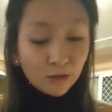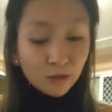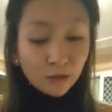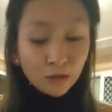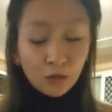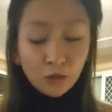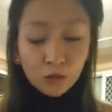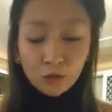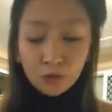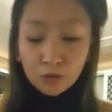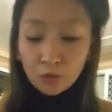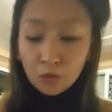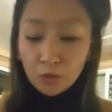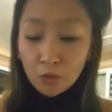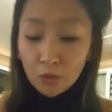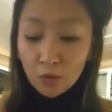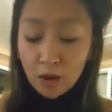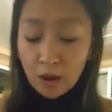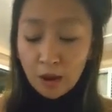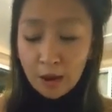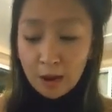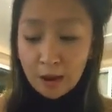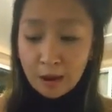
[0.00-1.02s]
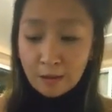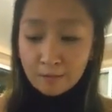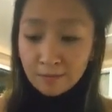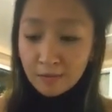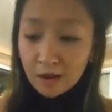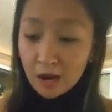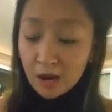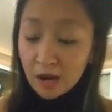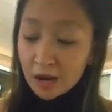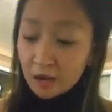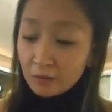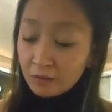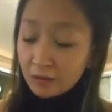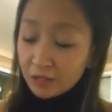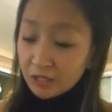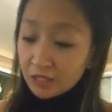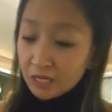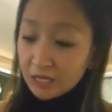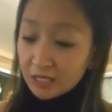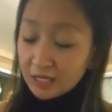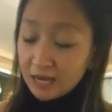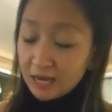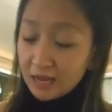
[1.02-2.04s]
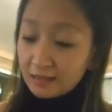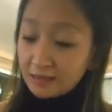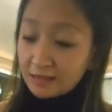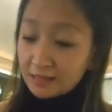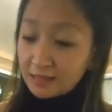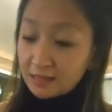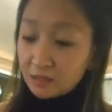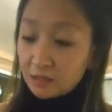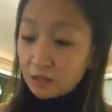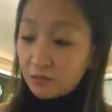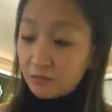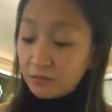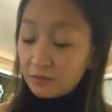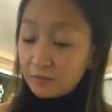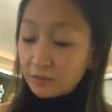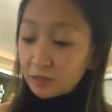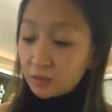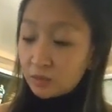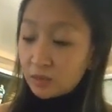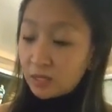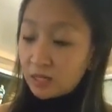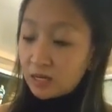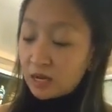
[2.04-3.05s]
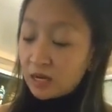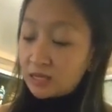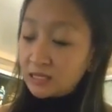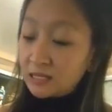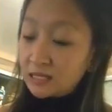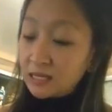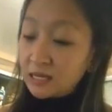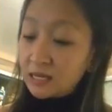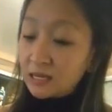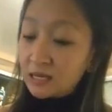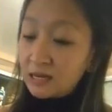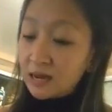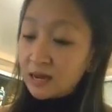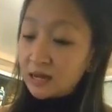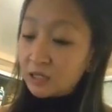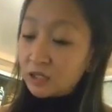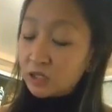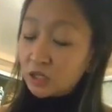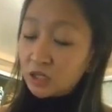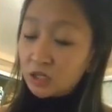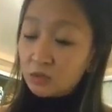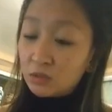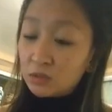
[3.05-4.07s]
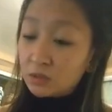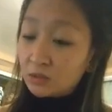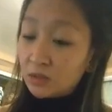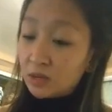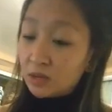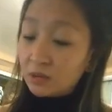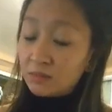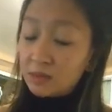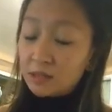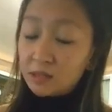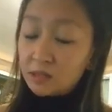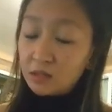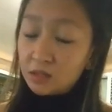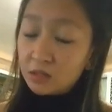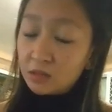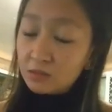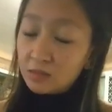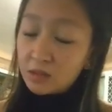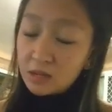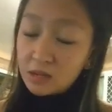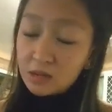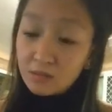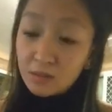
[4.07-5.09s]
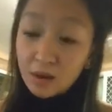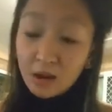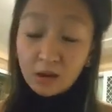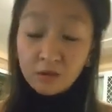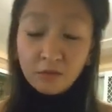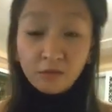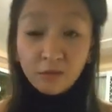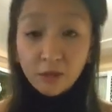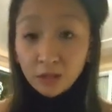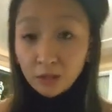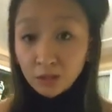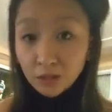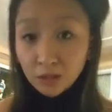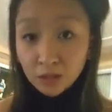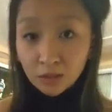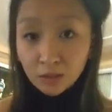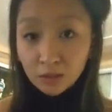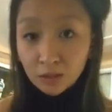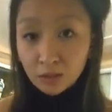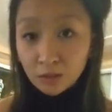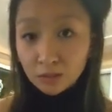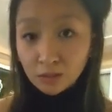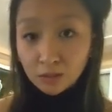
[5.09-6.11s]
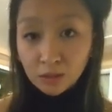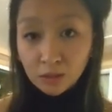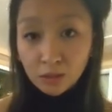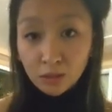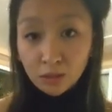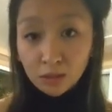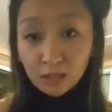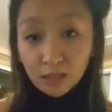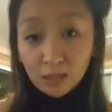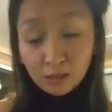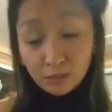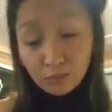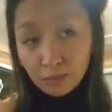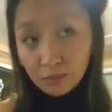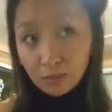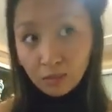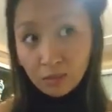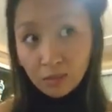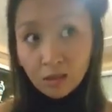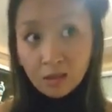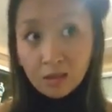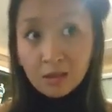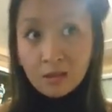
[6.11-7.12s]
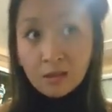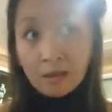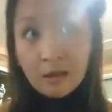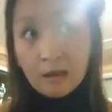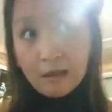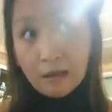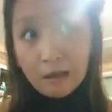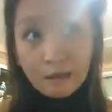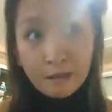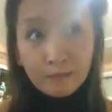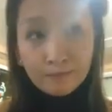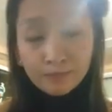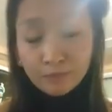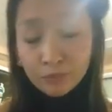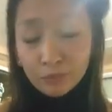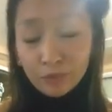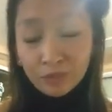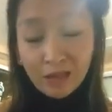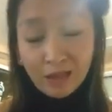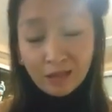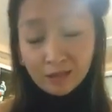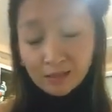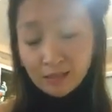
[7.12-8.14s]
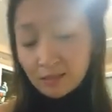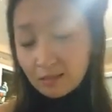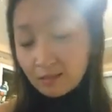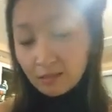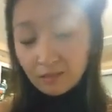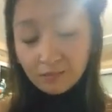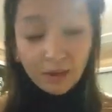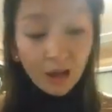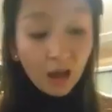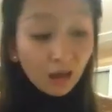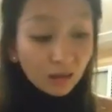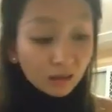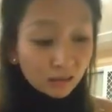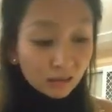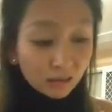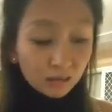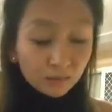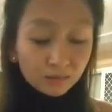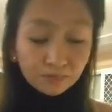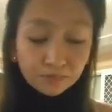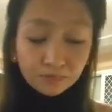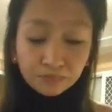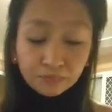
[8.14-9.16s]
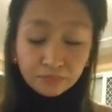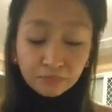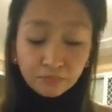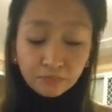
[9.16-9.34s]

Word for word: So um, I reached out to Allison in November twenty nineteen, and she was recommended to me by a friend who had also dealt with um, with Allison in the past.